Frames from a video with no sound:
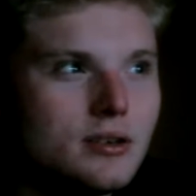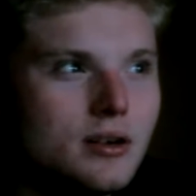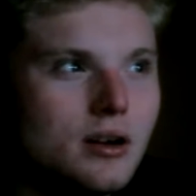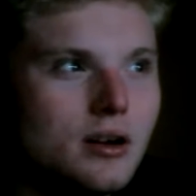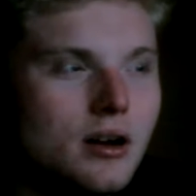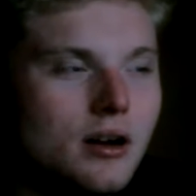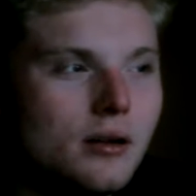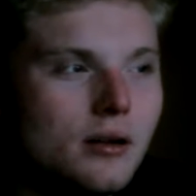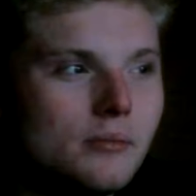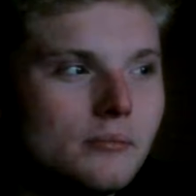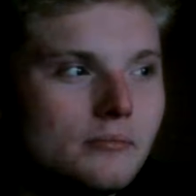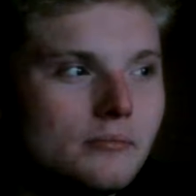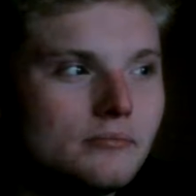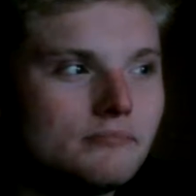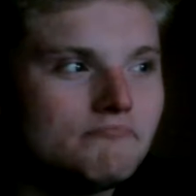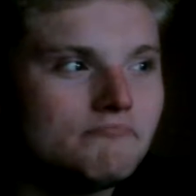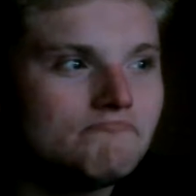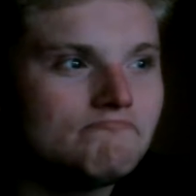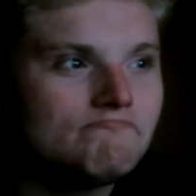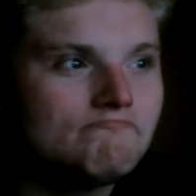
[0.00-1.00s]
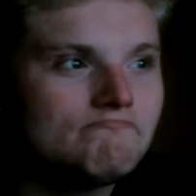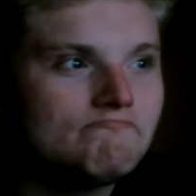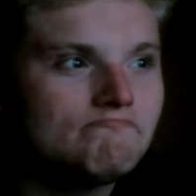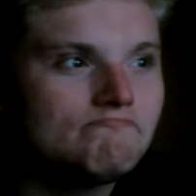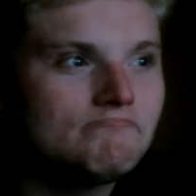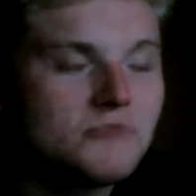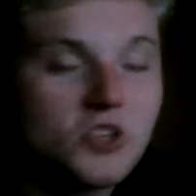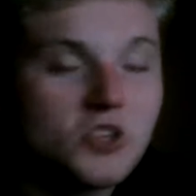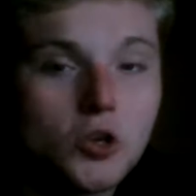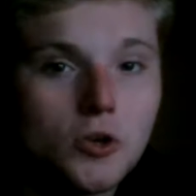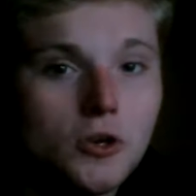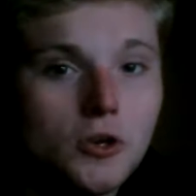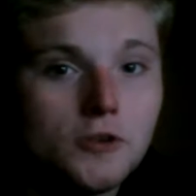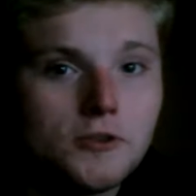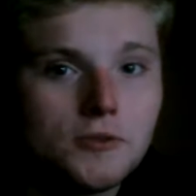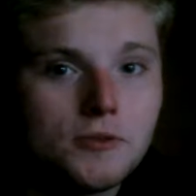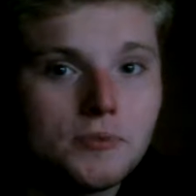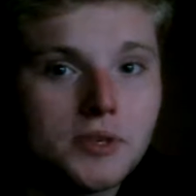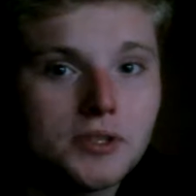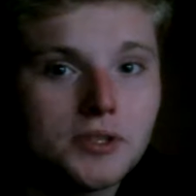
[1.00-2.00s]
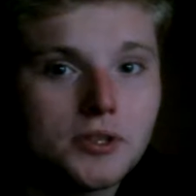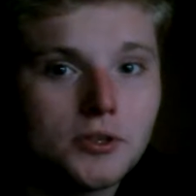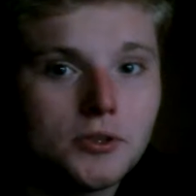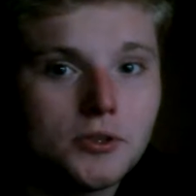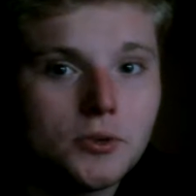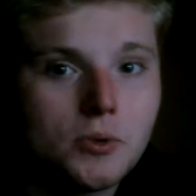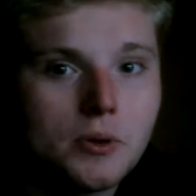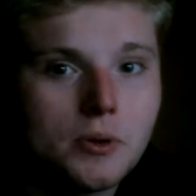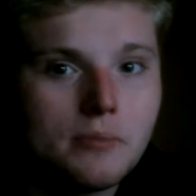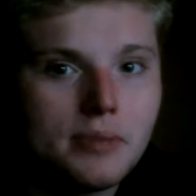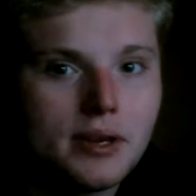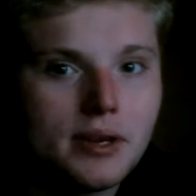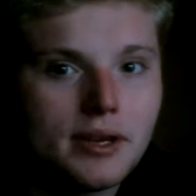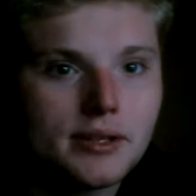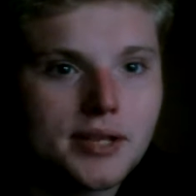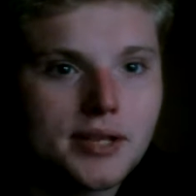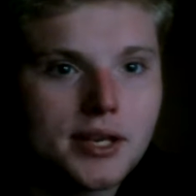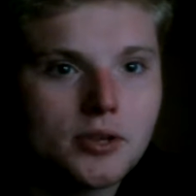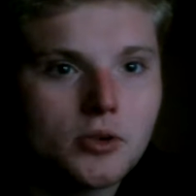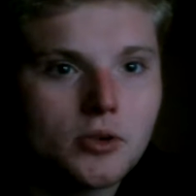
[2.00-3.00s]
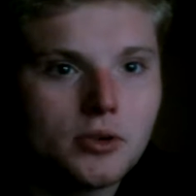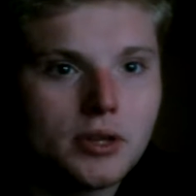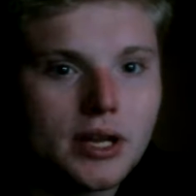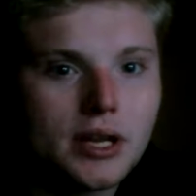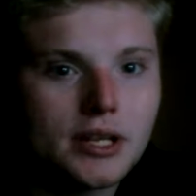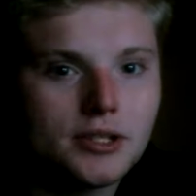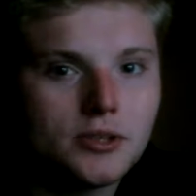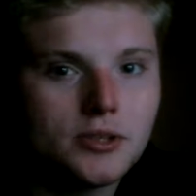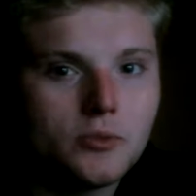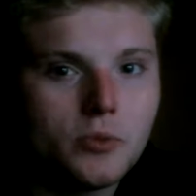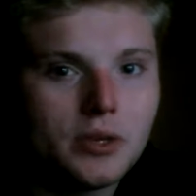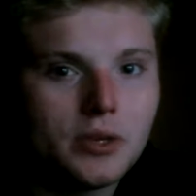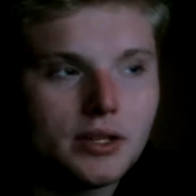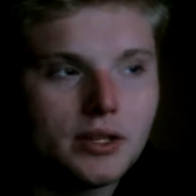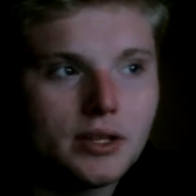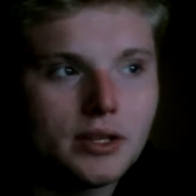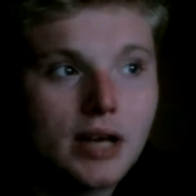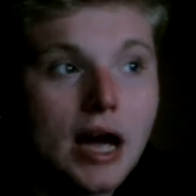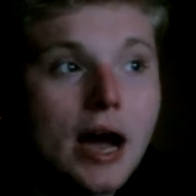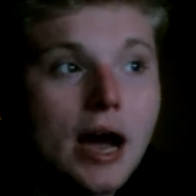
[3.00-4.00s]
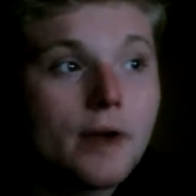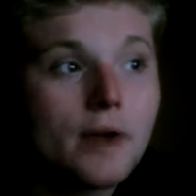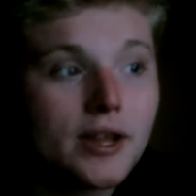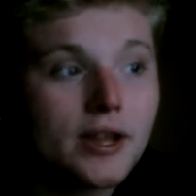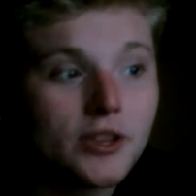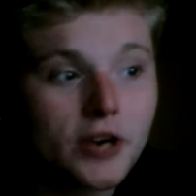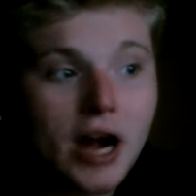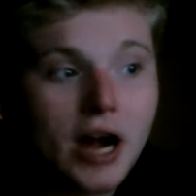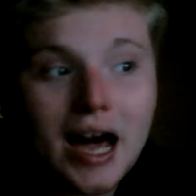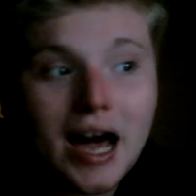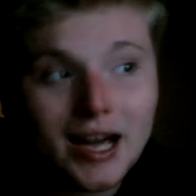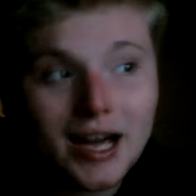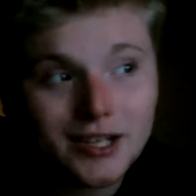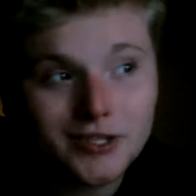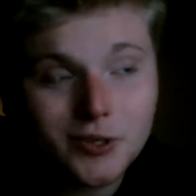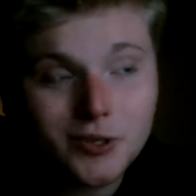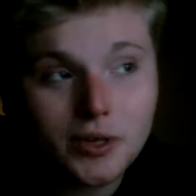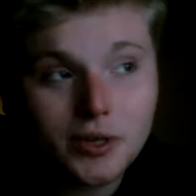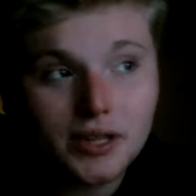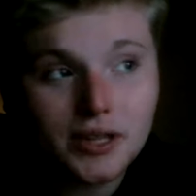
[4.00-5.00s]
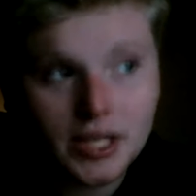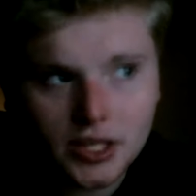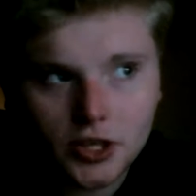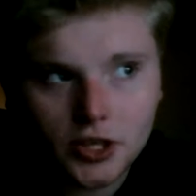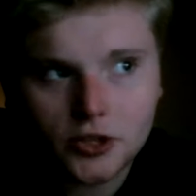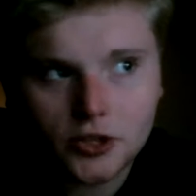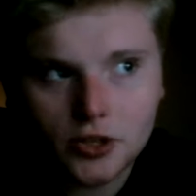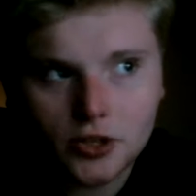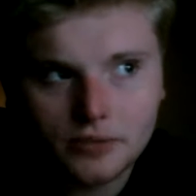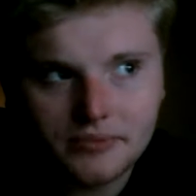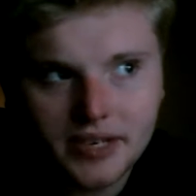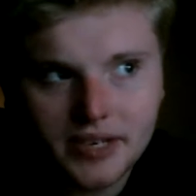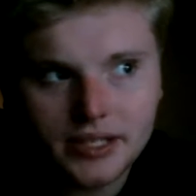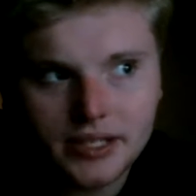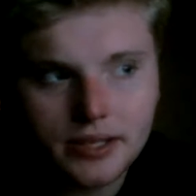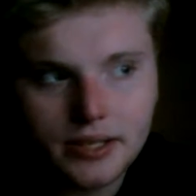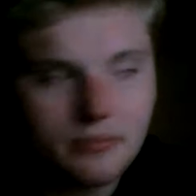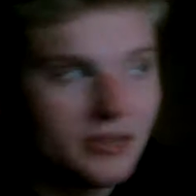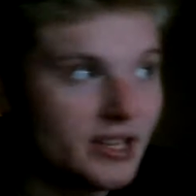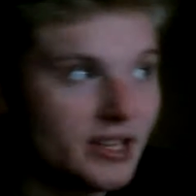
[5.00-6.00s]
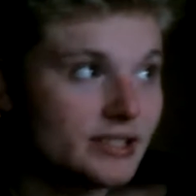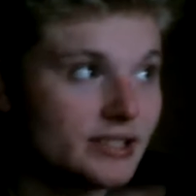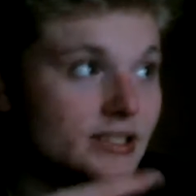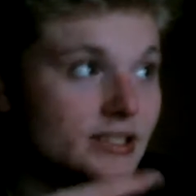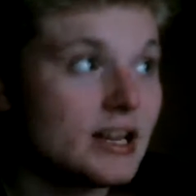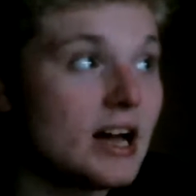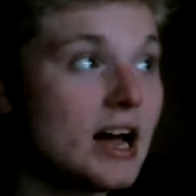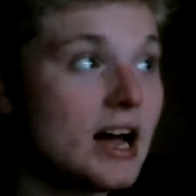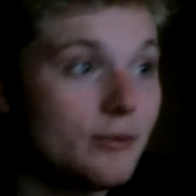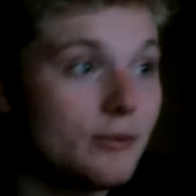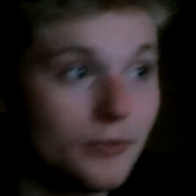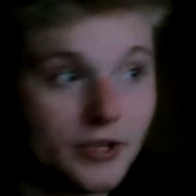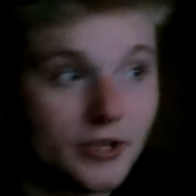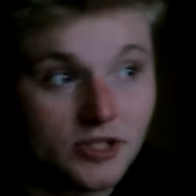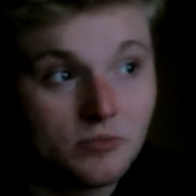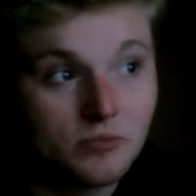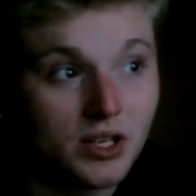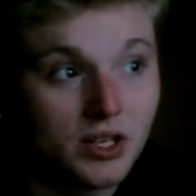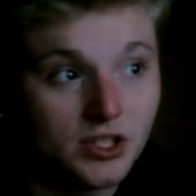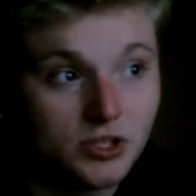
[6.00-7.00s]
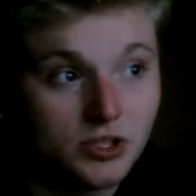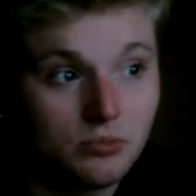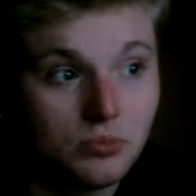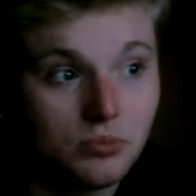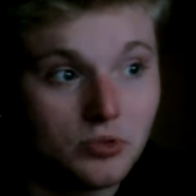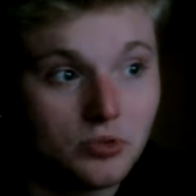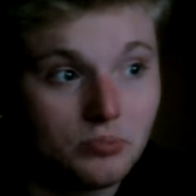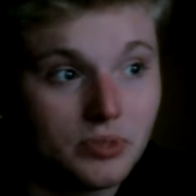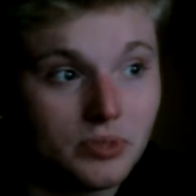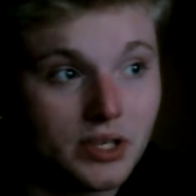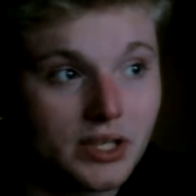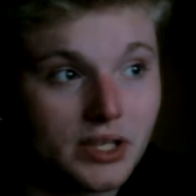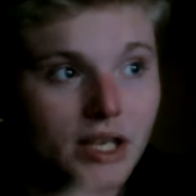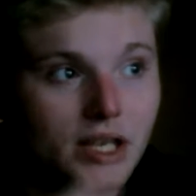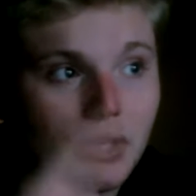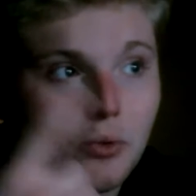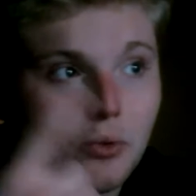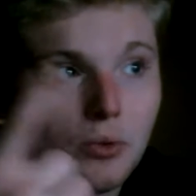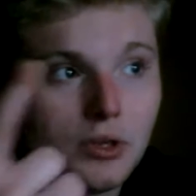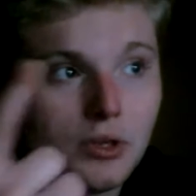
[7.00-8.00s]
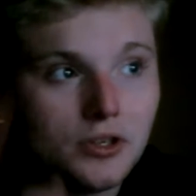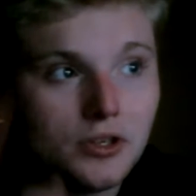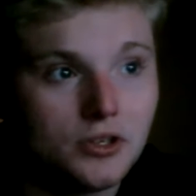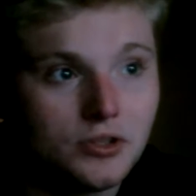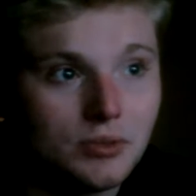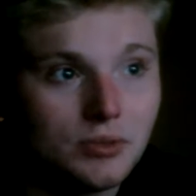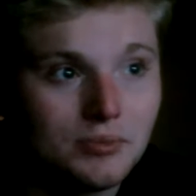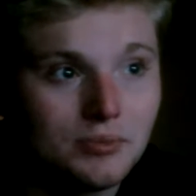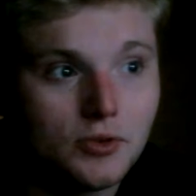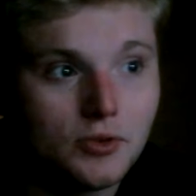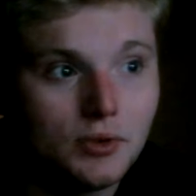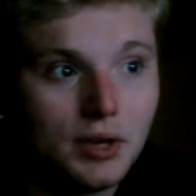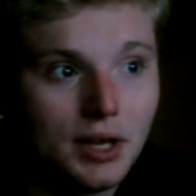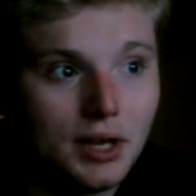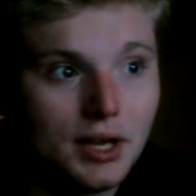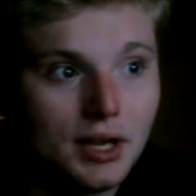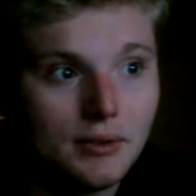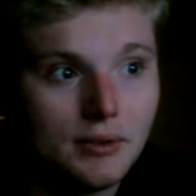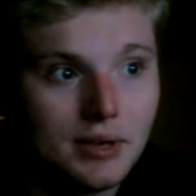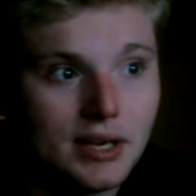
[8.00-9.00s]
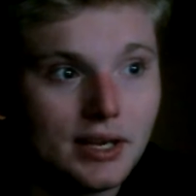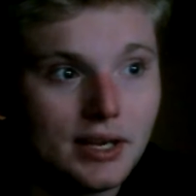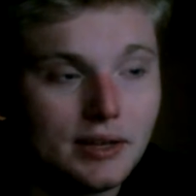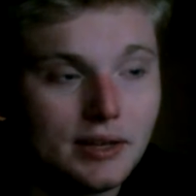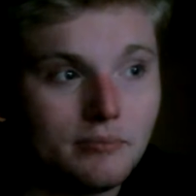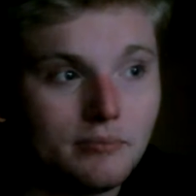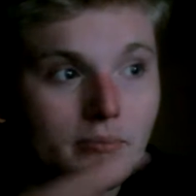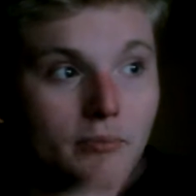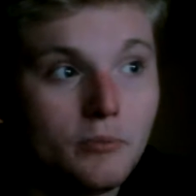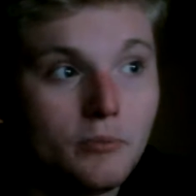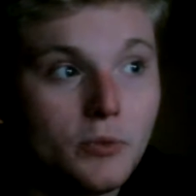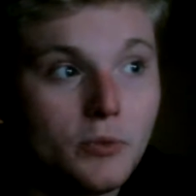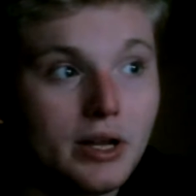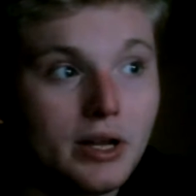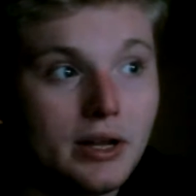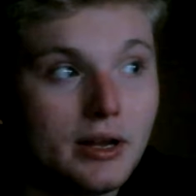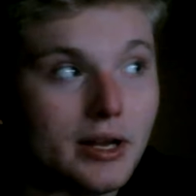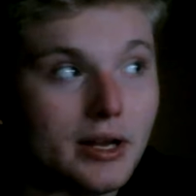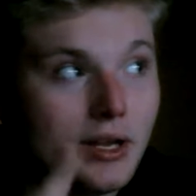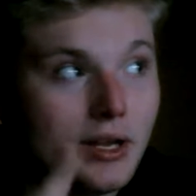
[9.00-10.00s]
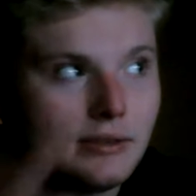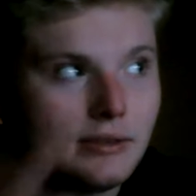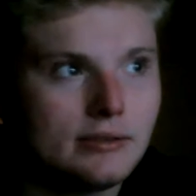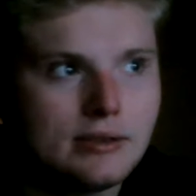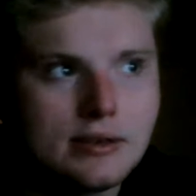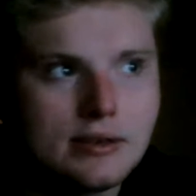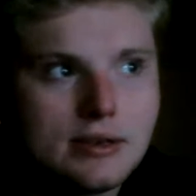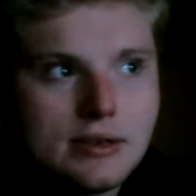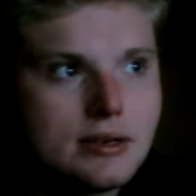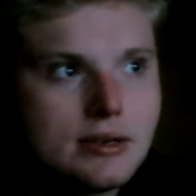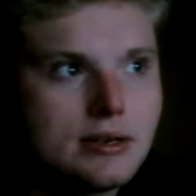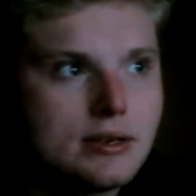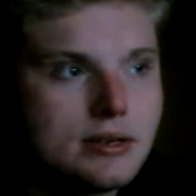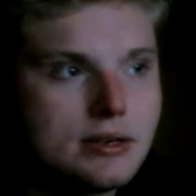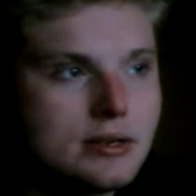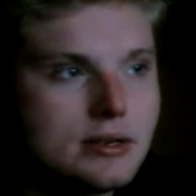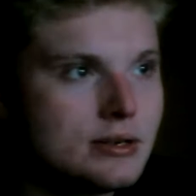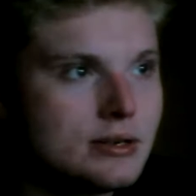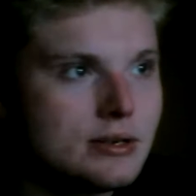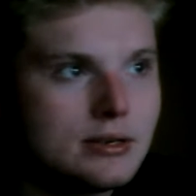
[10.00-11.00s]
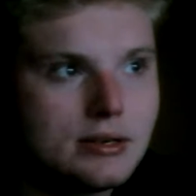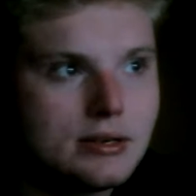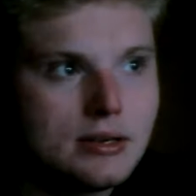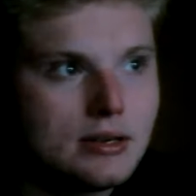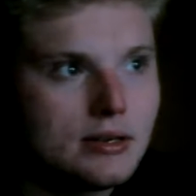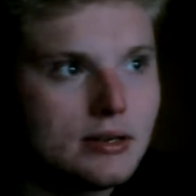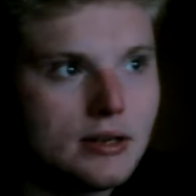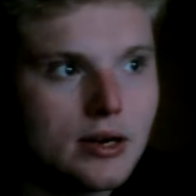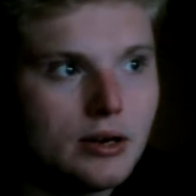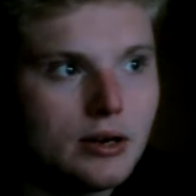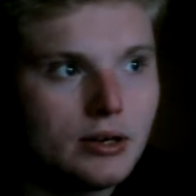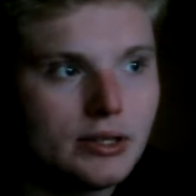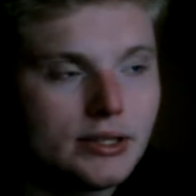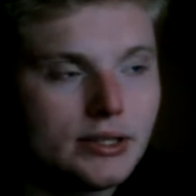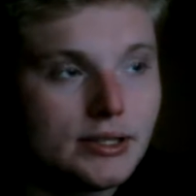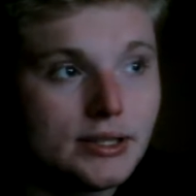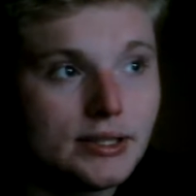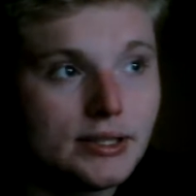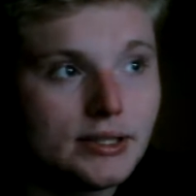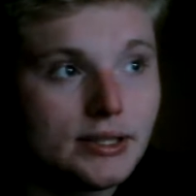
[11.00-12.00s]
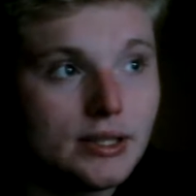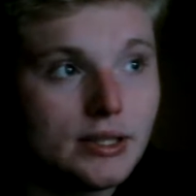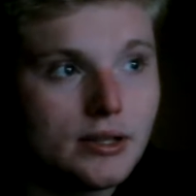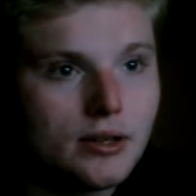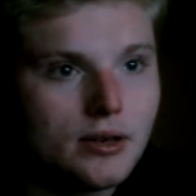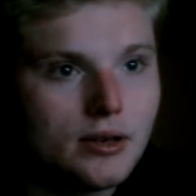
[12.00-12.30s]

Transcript: So YouTube doesn't do it because I don't like to I rather I do it than YouTube does it because I'm responsible, because I don't want YouTube doing it and it's just,